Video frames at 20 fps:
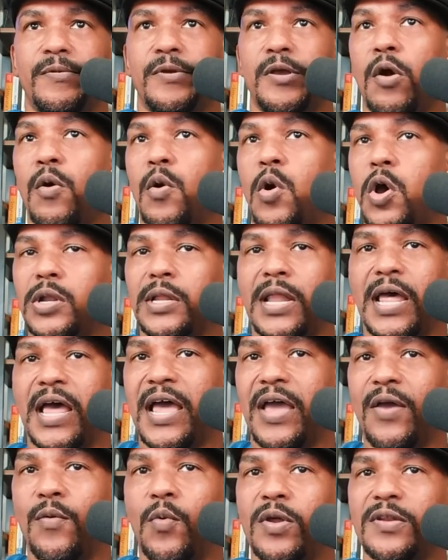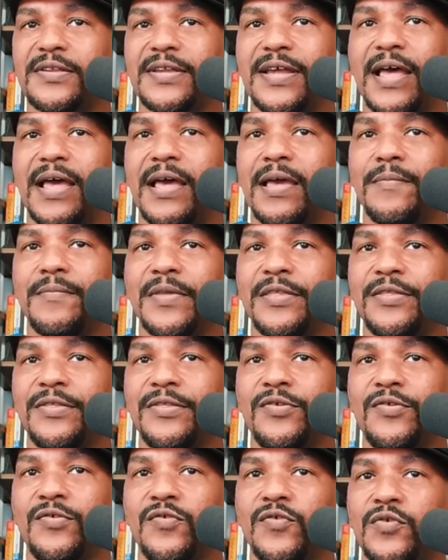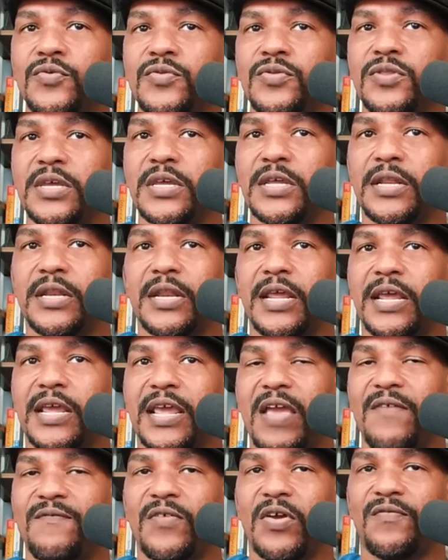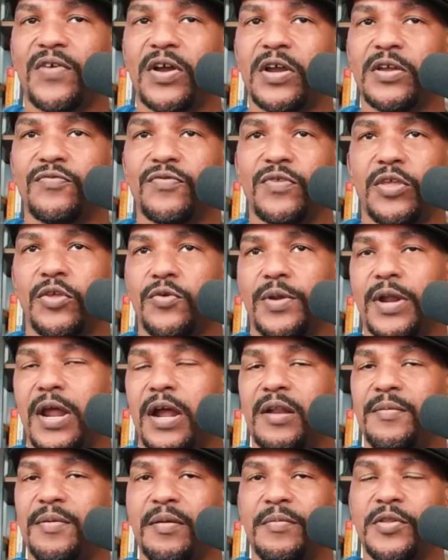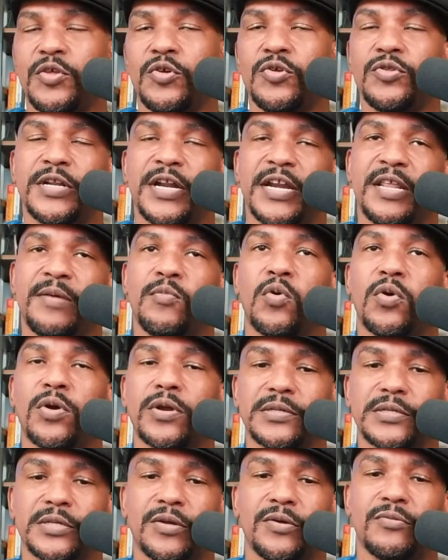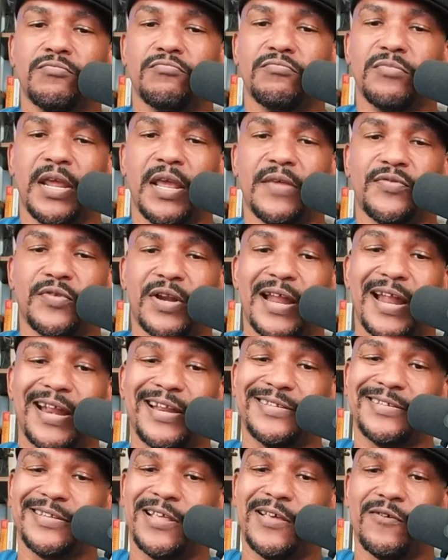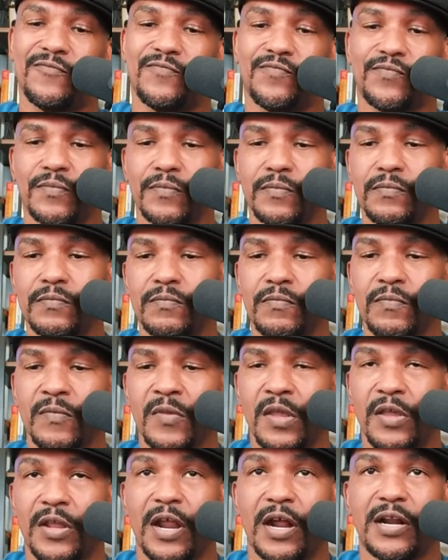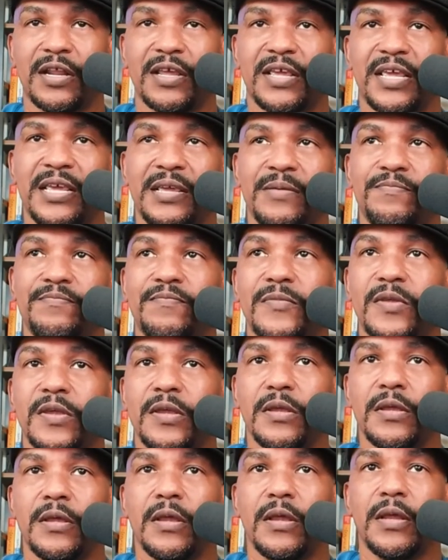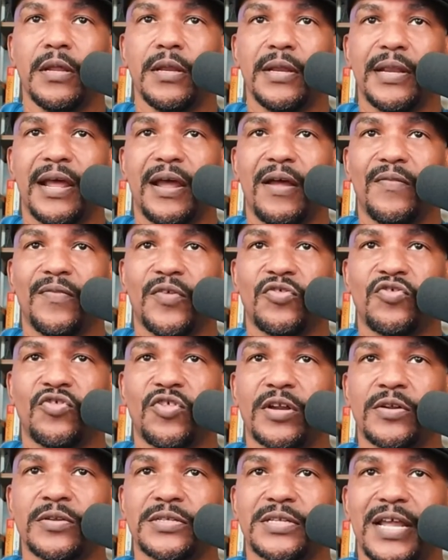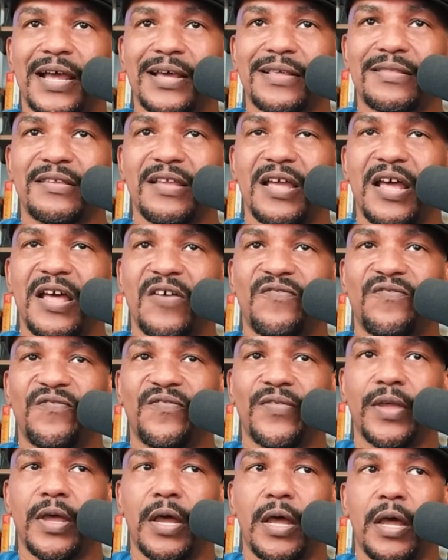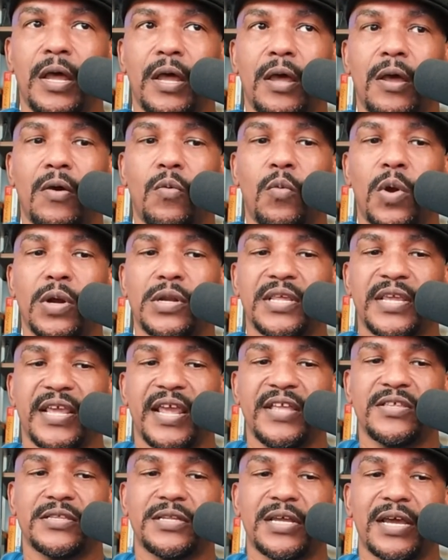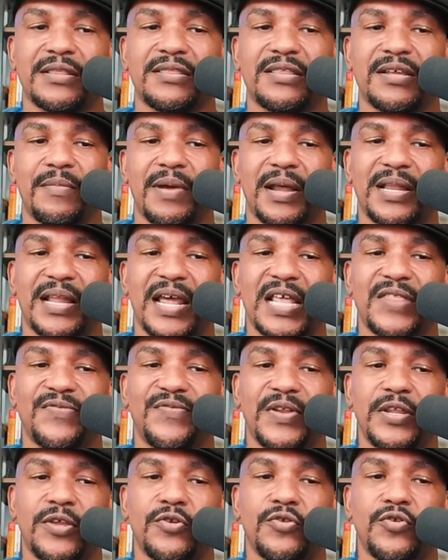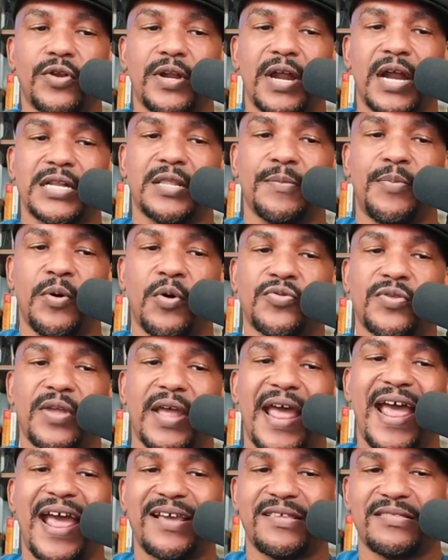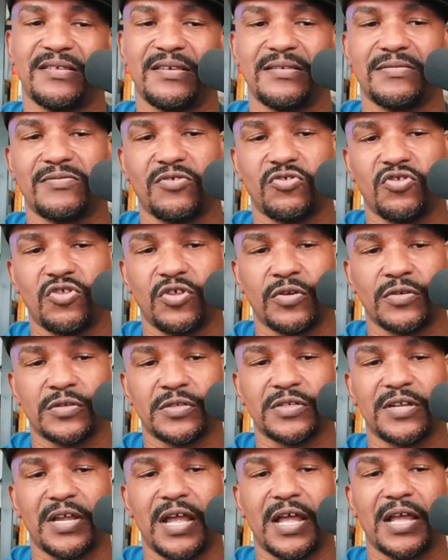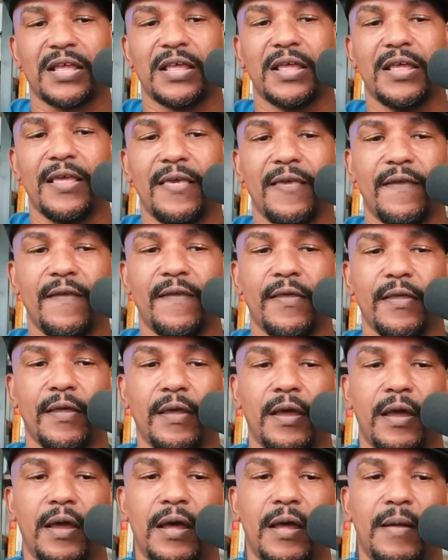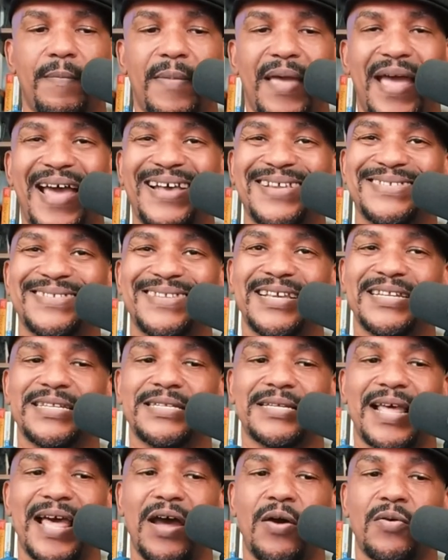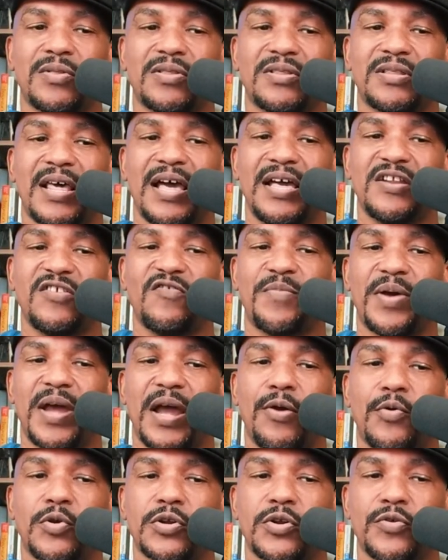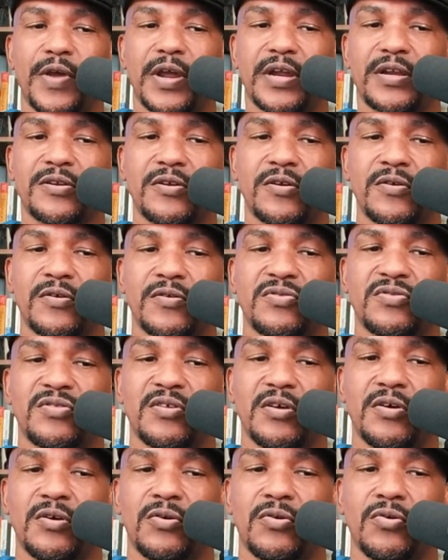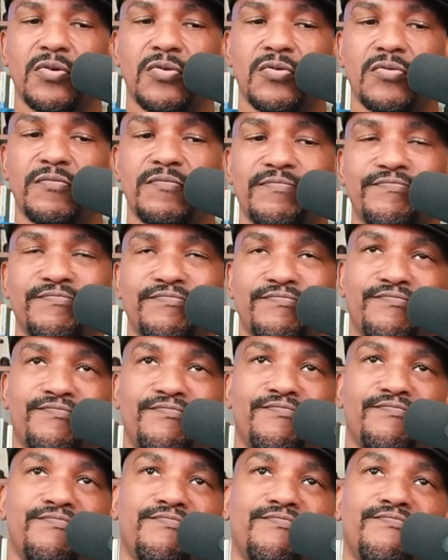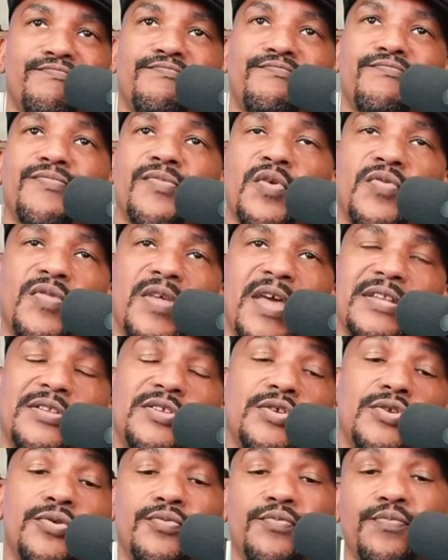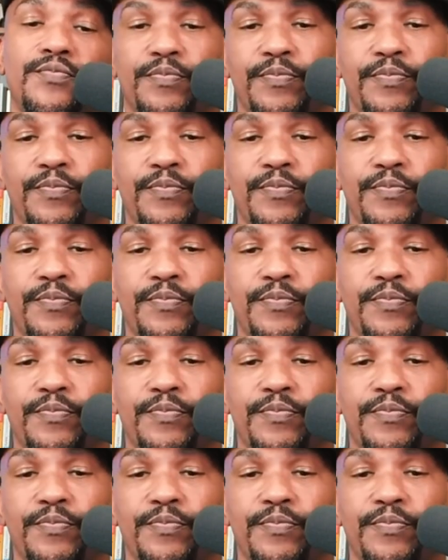go online one time and you use it and they can't verify it, you're not going to be able to use it anymore. So the answer to that is no. You're not going to keep. Now the Shutterstock stuff, uh, once again, just like I in my last video, you're not supposed to access the Shutterstock um, assets outside of PowerDirector. So there's that too.